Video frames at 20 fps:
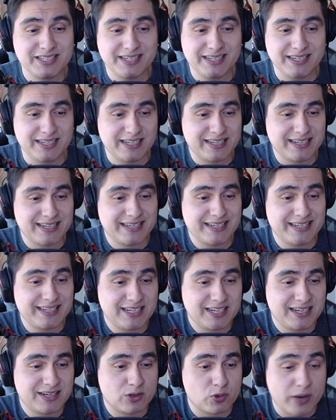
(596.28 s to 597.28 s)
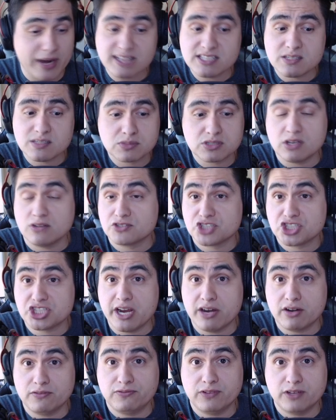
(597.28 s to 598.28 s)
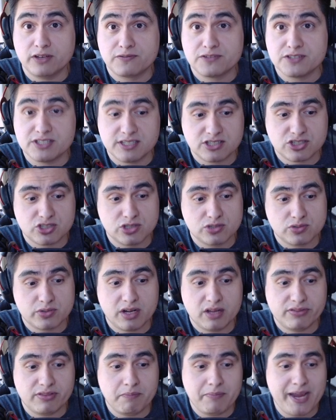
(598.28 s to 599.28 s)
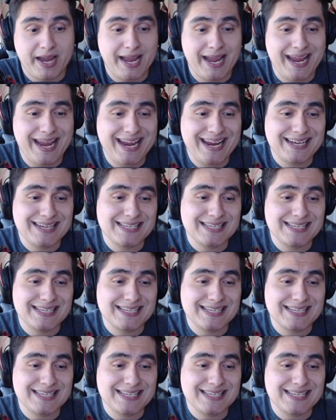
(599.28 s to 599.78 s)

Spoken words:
he grants himself Shadow Flare for 6 turns right off the bat, and